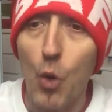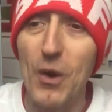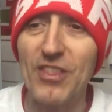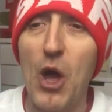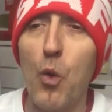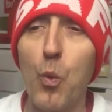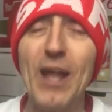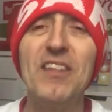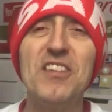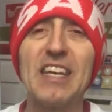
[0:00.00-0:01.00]
with
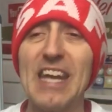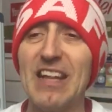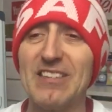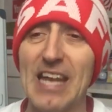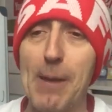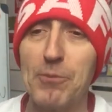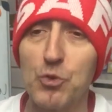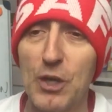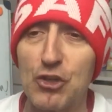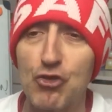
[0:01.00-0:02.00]
wins against
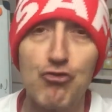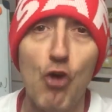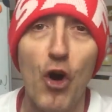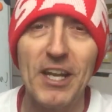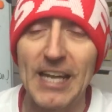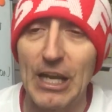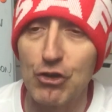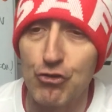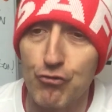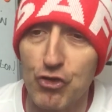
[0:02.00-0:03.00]
Ipswich, drawn
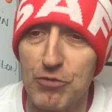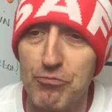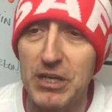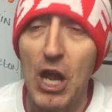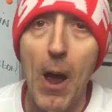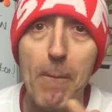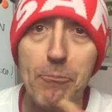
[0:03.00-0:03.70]
against Shrewsbury,